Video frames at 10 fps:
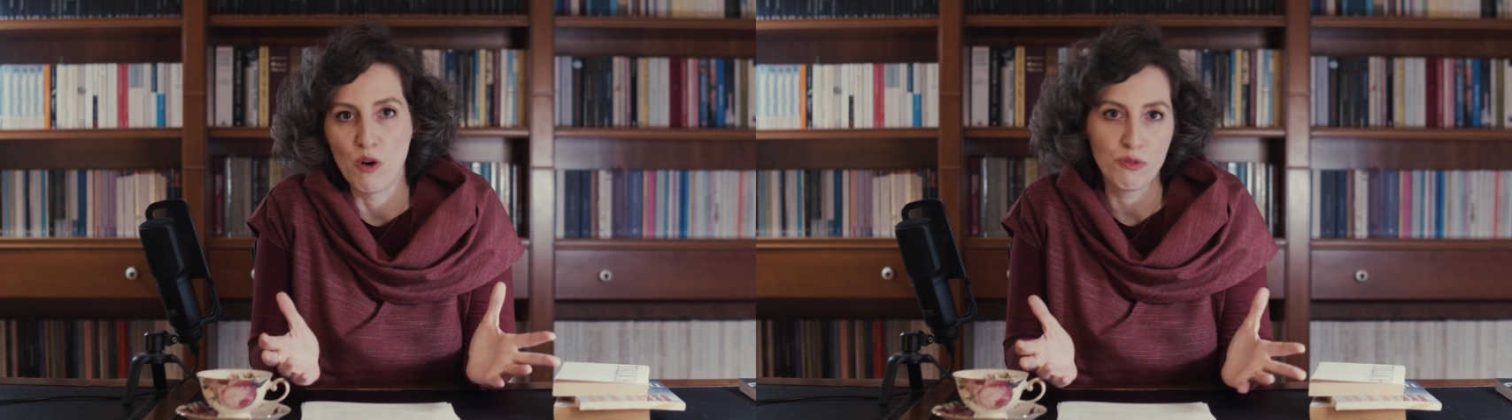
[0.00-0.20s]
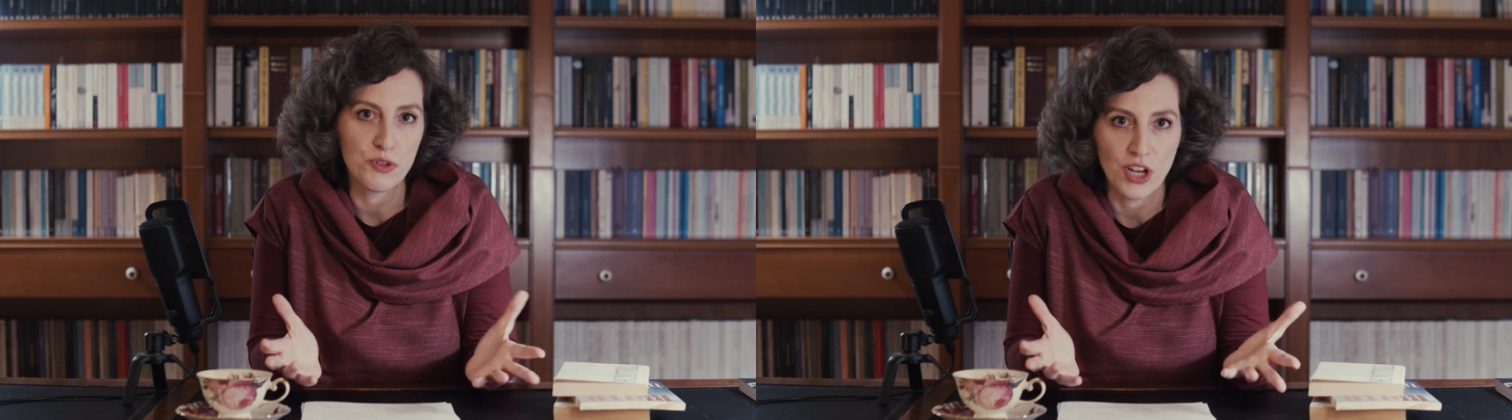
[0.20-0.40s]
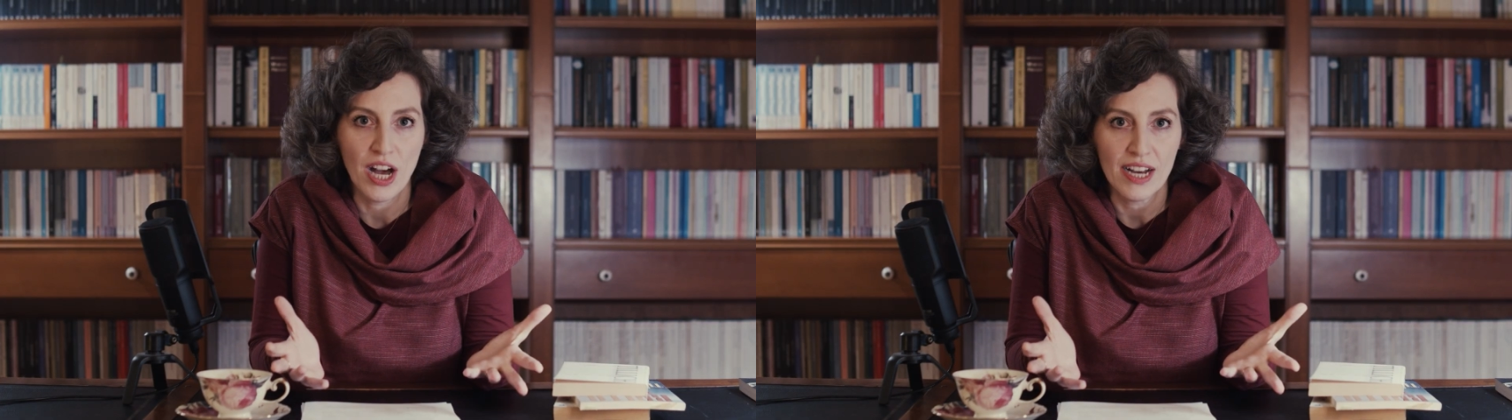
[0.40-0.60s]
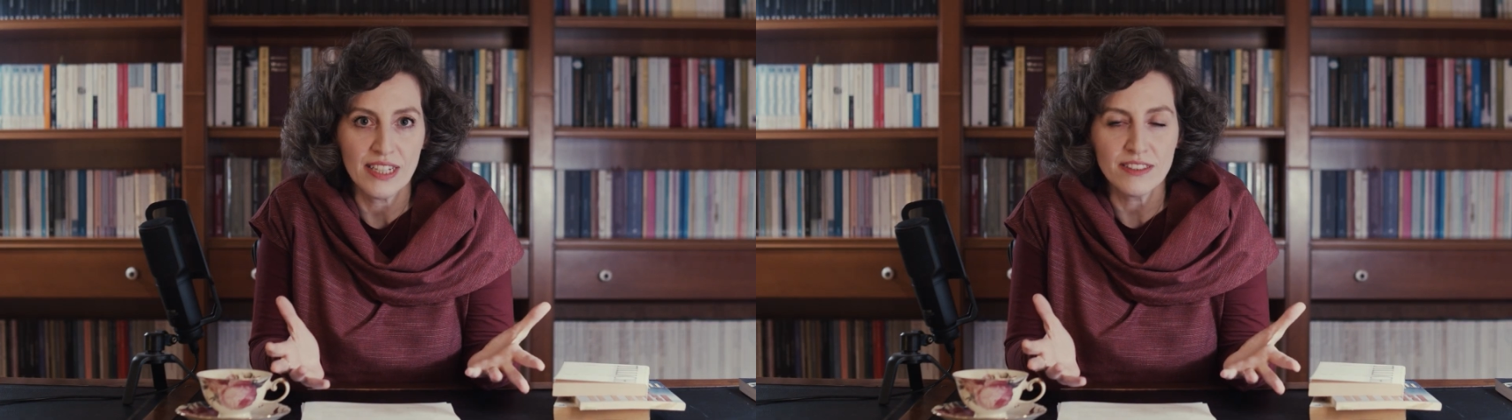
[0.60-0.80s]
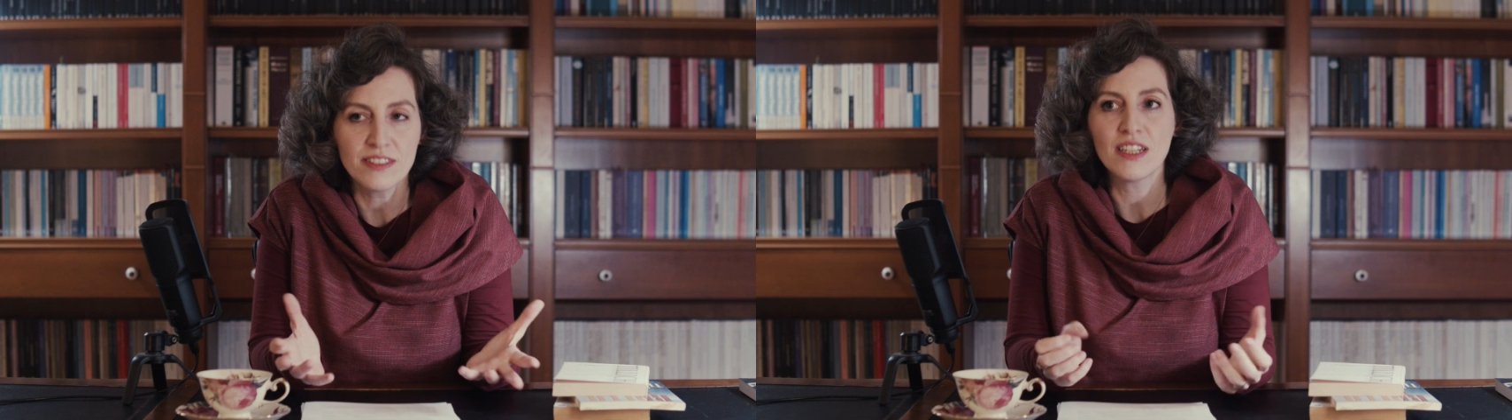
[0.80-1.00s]
of
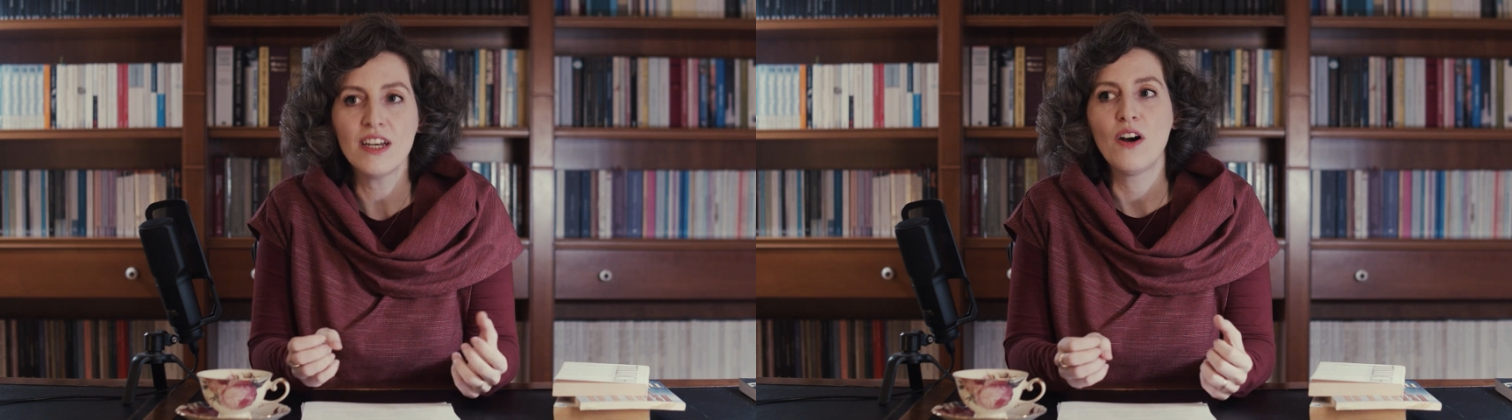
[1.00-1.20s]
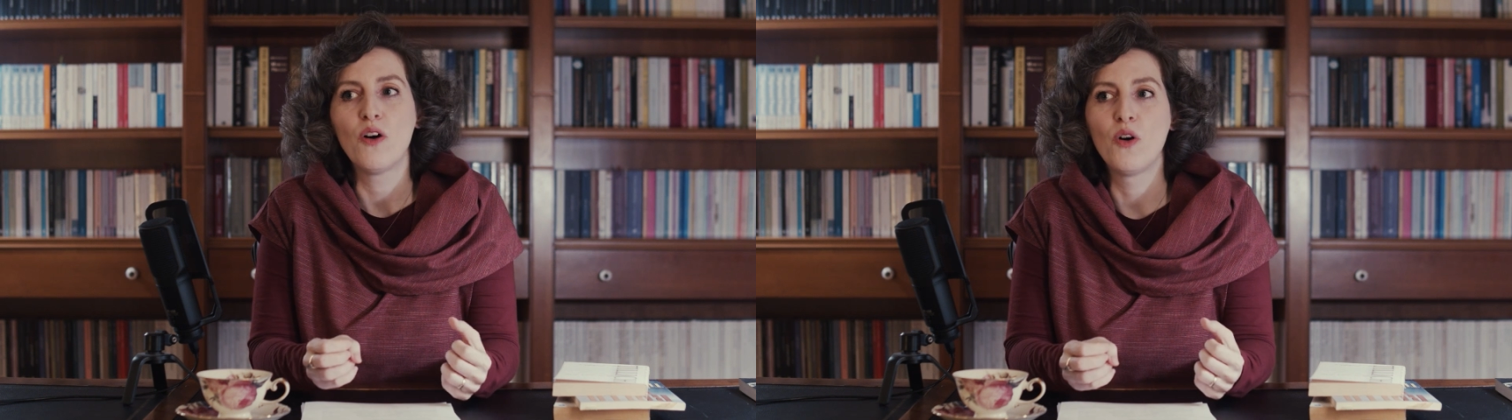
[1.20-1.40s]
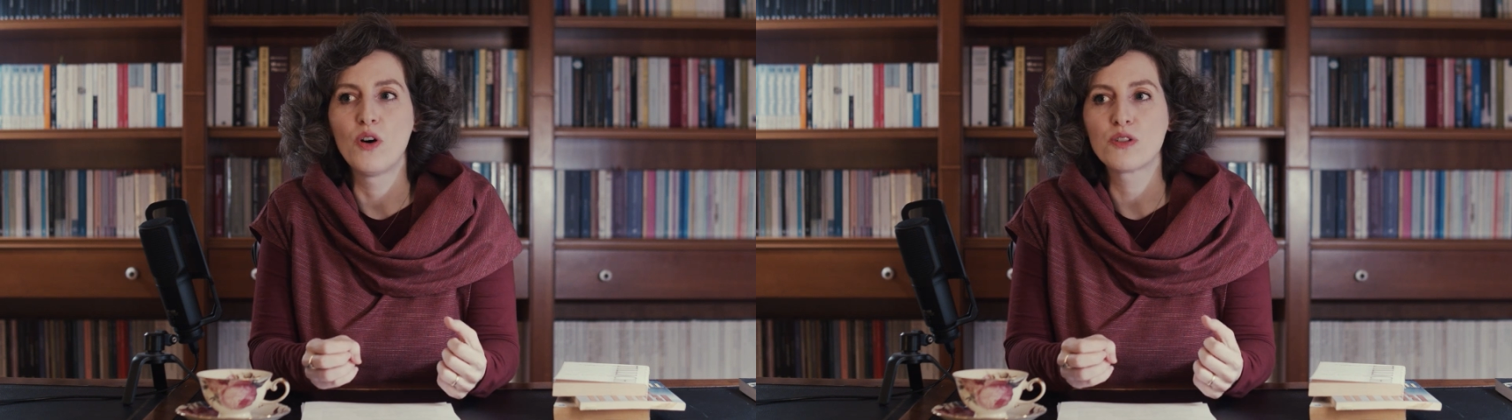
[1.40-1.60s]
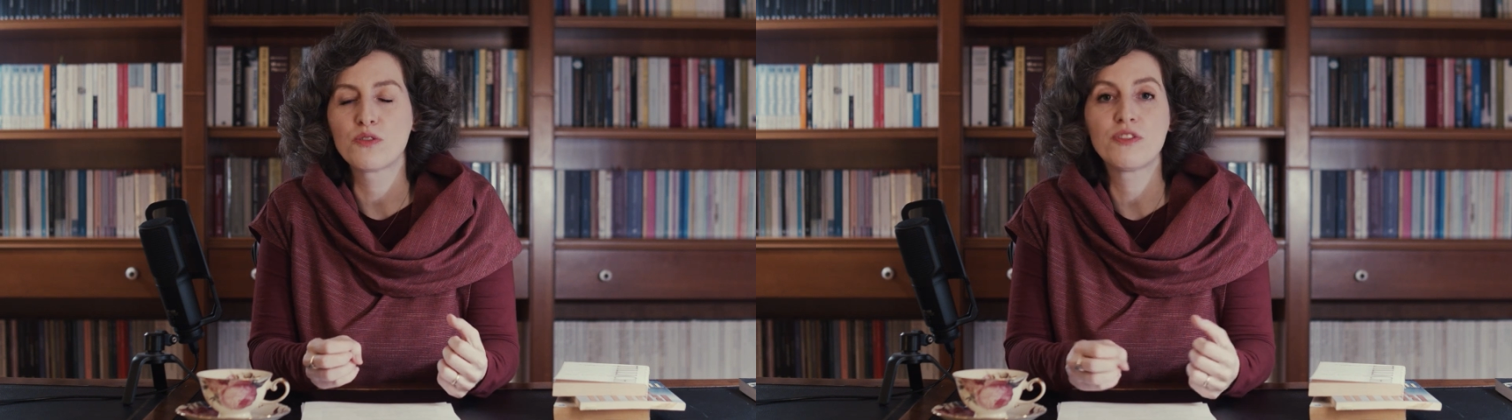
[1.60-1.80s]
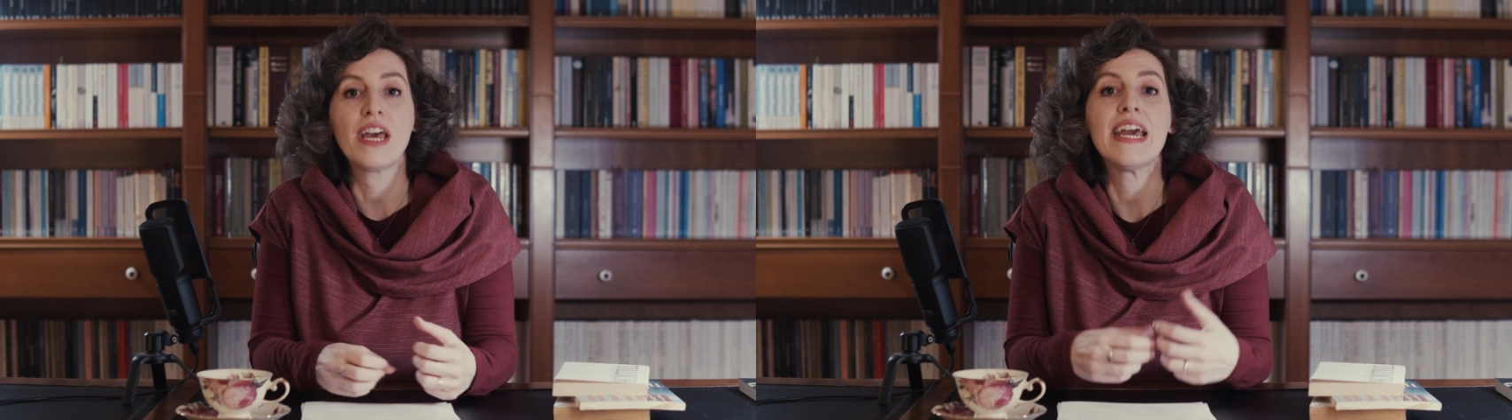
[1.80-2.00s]
child
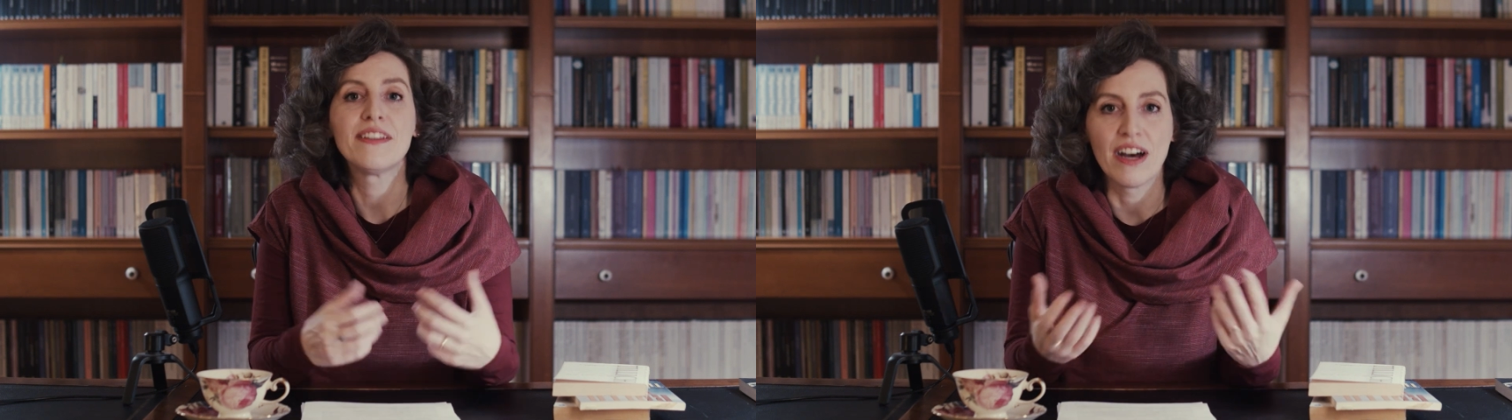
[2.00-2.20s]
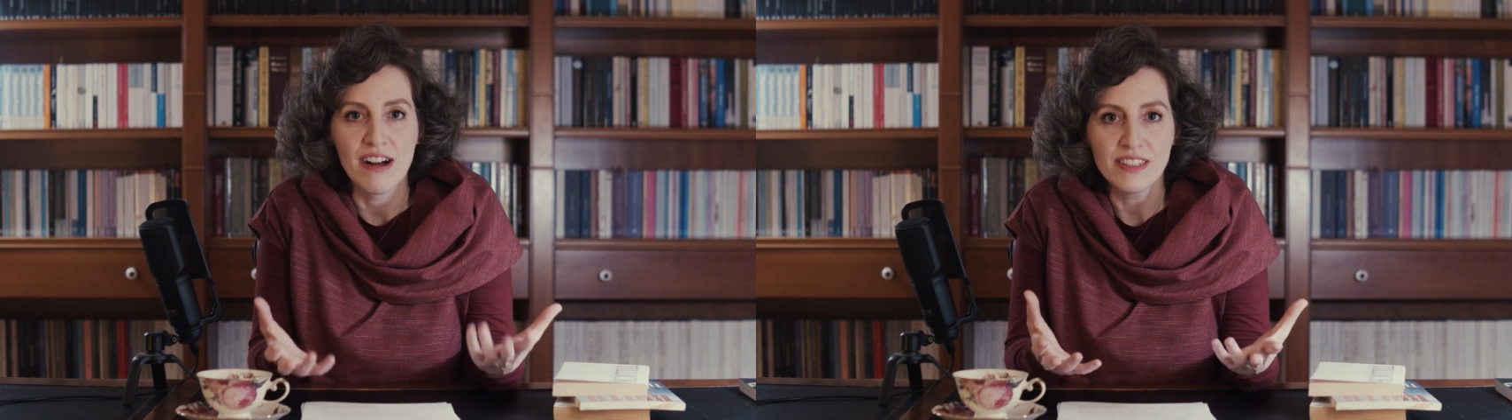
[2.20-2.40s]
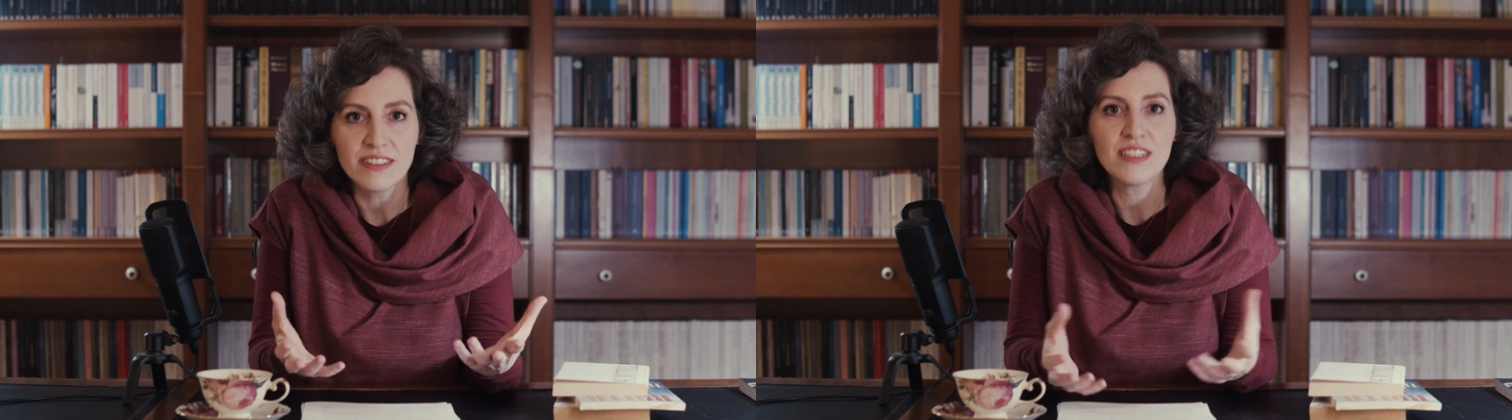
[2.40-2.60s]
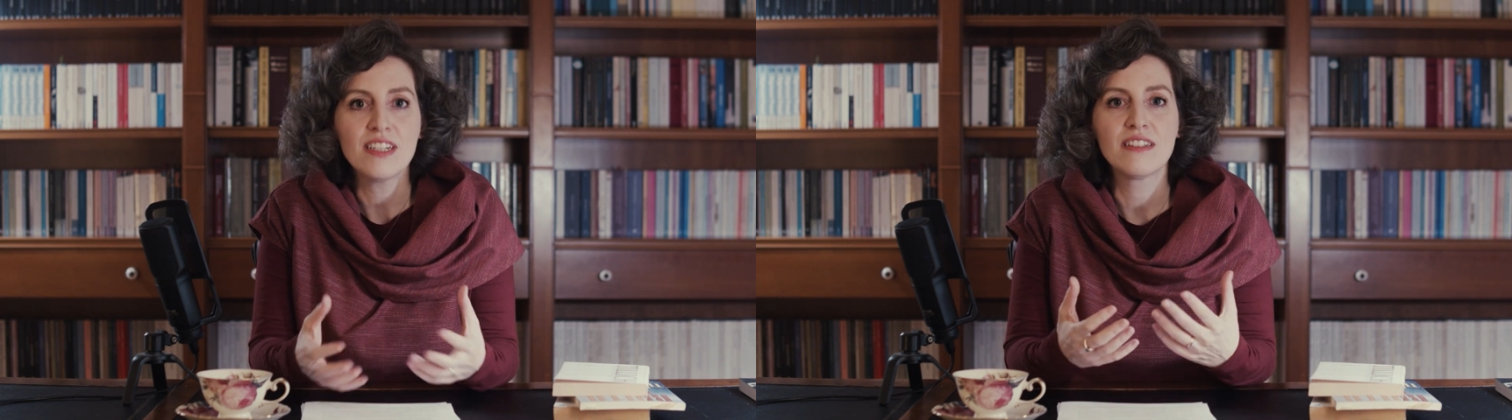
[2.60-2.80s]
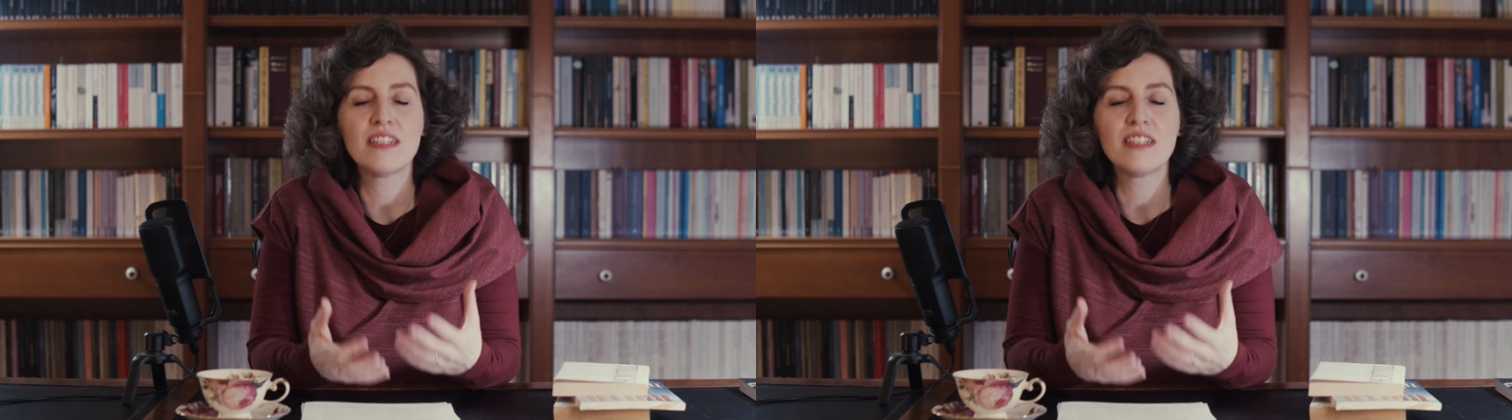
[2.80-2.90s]
or the adult,